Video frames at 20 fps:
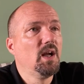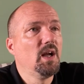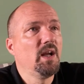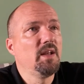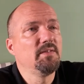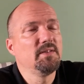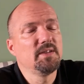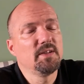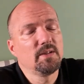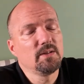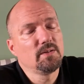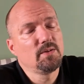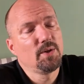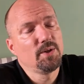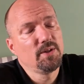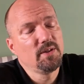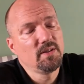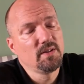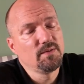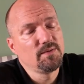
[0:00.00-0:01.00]
And the
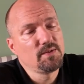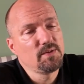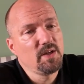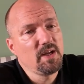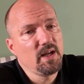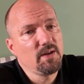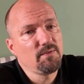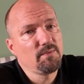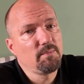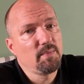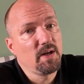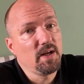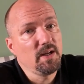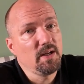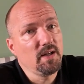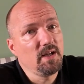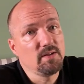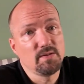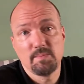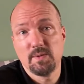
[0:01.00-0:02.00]
alternatives you have
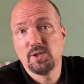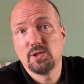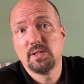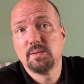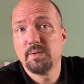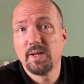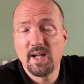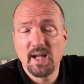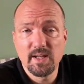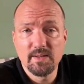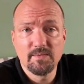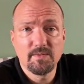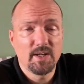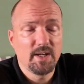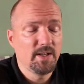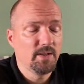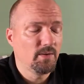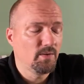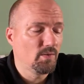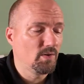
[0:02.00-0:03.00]
by, especially by
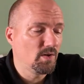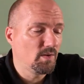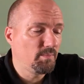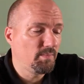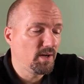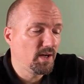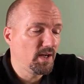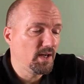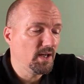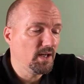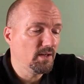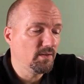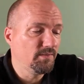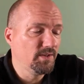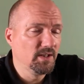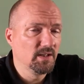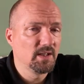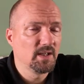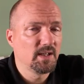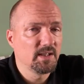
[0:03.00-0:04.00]
Hanwei or by
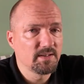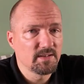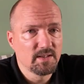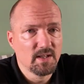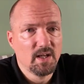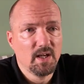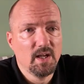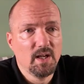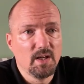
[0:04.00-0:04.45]
Windlass,